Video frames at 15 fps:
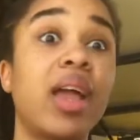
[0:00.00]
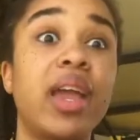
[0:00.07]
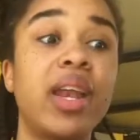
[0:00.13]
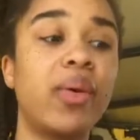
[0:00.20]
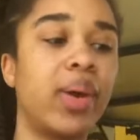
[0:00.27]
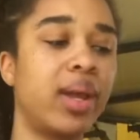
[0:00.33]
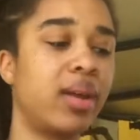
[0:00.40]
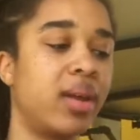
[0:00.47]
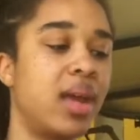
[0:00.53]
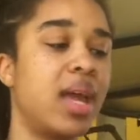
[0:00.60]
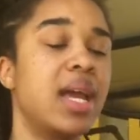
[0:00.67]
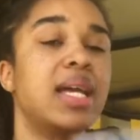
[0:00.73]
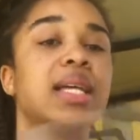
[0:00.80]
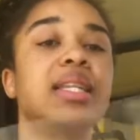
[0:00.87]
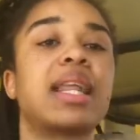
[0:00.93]
Anyway,
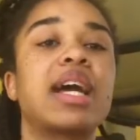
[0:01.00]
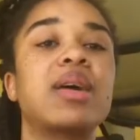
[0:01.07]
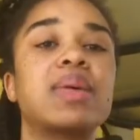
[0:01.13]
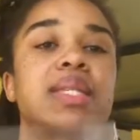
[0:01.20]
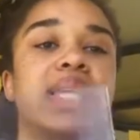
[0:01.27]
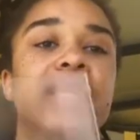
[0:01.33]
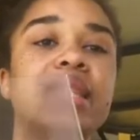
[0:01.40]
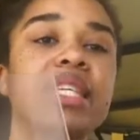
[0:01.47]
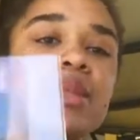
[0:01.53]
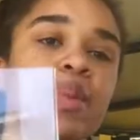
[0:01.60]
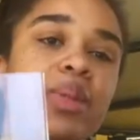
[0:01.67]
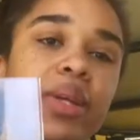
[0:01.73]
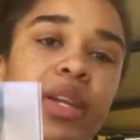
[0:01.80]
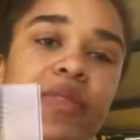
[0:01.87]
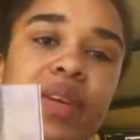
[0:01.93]
like I was saying,
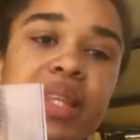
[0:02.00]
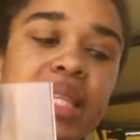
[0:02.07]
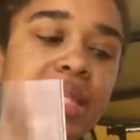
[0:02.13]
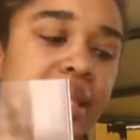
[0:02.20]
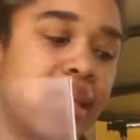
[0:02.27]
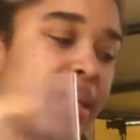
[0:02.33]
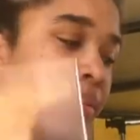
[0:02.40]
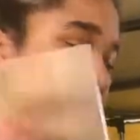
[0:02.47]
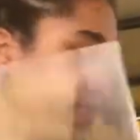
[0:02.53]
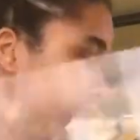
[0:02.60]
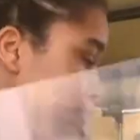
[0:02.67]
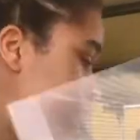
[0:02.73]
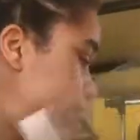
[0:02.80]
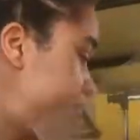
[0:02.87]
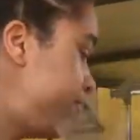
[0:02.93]
this was only 50 cents.
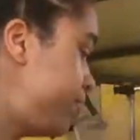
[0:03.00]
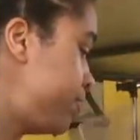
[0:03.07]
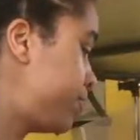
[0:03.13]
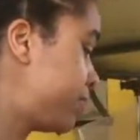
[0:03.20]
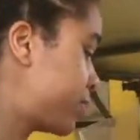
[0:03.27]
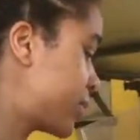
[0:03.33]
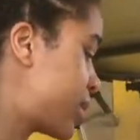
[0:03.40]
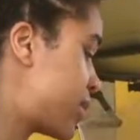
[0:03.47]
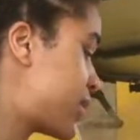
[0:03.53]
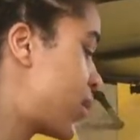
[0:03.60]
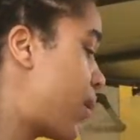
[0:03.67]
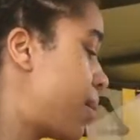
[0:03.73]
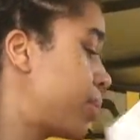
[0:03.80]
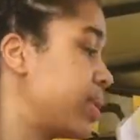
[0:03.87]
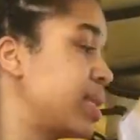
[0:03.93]

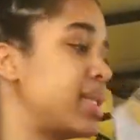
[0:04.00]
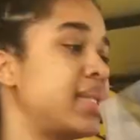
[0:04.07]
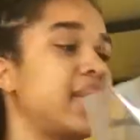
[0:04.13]
So I'm going to